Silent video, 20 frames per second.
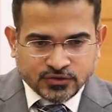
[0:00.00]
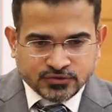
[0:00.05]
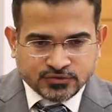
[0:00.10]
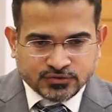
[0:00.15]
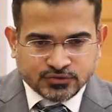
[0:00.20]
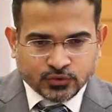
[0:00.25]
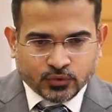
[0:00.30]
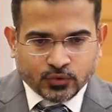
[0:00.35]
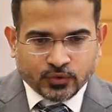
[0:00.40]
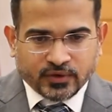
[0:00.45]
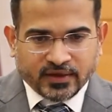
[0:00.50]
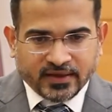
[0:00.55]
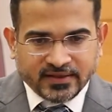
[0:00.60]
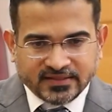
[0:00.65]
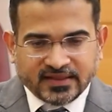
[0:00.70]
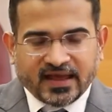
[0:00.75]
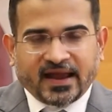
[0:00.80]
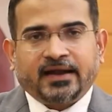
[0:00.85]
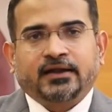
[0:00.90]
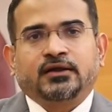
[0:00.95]
So
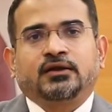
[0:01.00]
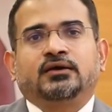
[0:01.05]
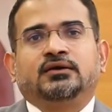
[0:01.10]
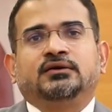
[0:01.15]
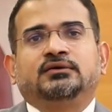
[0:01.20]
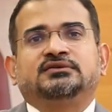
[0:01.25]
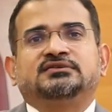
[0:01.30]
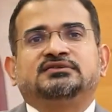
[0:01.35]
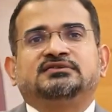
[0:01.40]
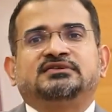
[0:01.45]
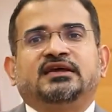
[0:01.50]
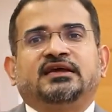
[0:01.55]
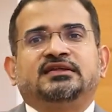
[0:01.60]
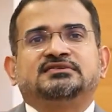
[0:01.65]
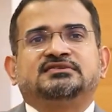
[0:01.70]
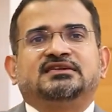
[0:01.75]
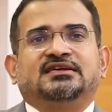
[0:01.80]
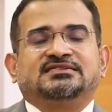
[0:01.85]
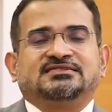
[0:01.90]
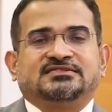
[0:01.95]
in that
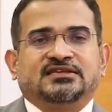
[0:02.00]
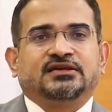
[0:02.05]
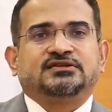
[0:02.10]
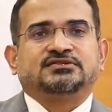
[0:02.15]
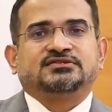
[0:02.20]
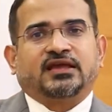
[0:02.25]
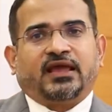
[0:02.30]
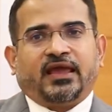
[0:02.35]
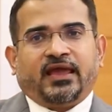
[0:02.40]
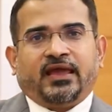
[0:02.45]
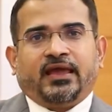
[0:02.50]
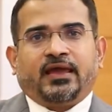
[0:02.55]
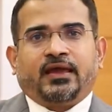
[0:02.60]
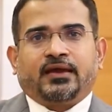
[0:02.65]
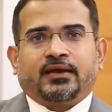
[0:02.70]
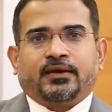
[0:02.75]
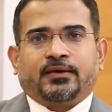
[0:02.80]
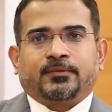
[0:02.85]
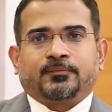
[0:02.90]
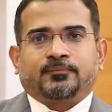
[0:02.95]
sense, 6A